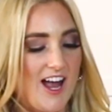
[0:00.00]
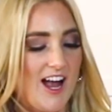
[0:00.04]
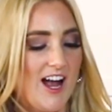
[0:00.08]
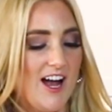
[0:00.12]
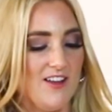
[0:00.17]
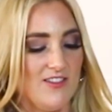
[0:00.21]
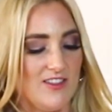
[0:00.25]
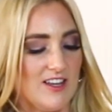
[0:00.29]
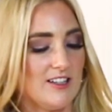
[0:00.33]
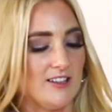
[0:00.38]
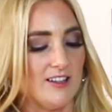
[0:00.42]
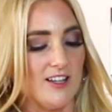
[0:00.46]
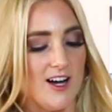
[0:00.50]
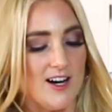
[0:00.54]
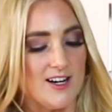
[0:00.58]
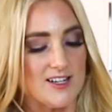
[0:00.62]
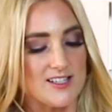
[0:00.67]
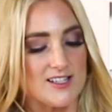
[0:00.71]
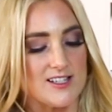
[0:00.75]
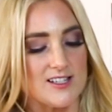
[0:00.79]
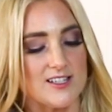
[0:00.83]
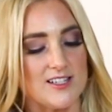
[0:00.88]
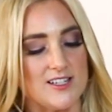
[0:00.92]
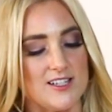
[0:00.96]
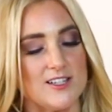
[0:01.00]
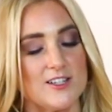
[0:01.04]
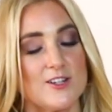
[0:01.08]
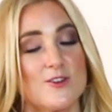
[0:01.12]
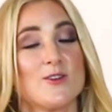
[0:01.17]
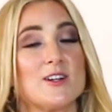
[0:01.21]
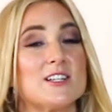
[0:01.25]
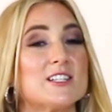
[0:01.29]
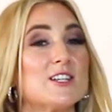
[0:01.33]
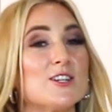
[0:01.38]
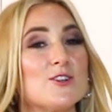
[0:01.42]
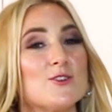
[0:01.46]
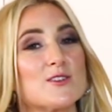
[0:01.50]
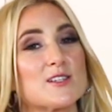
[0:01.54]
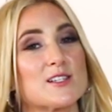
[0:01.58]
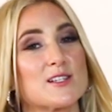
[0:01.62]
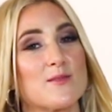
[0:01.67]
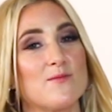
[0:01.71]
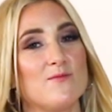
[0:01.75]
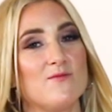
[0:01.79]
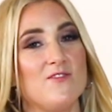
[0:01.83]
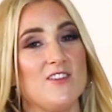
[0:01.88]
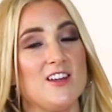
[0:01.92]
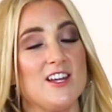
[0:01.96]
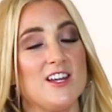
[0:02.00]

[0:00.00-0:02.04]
And then lastly, I'm going to use some